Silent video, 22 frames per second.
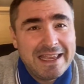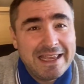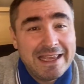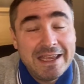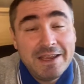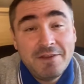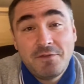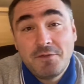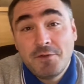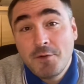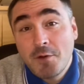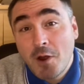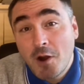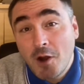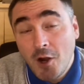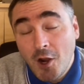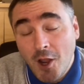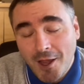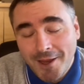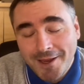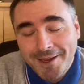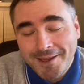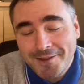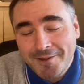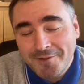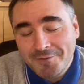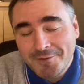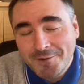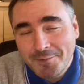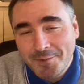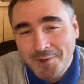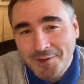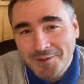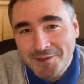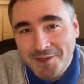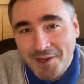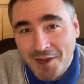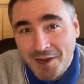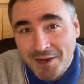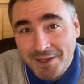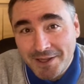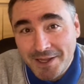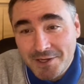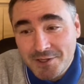if you are lucky enough to be a
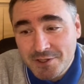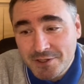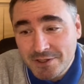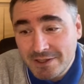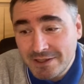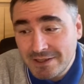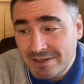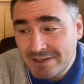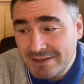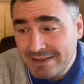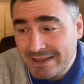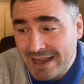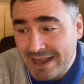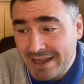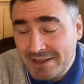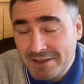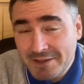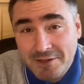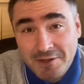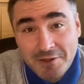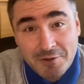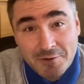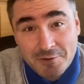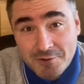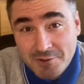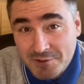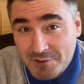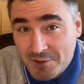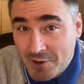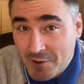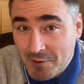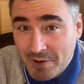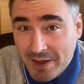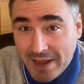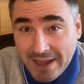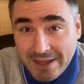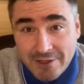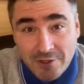Thai national, then you just go ahead.